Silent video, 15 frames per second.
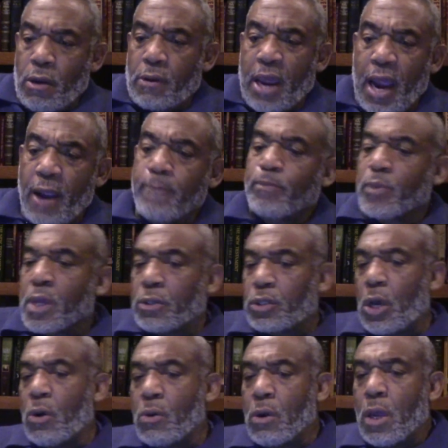Okay,
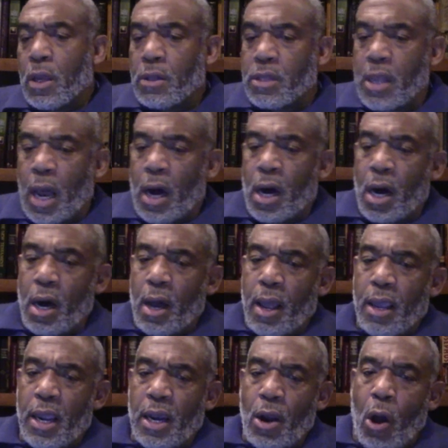so
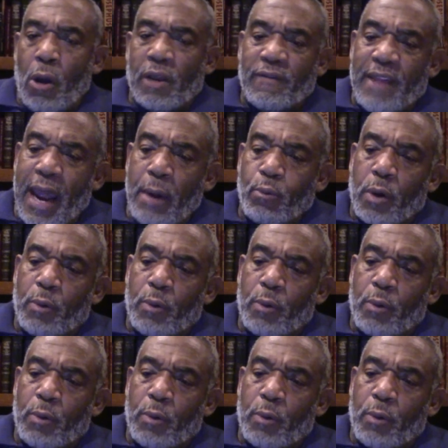in all of that,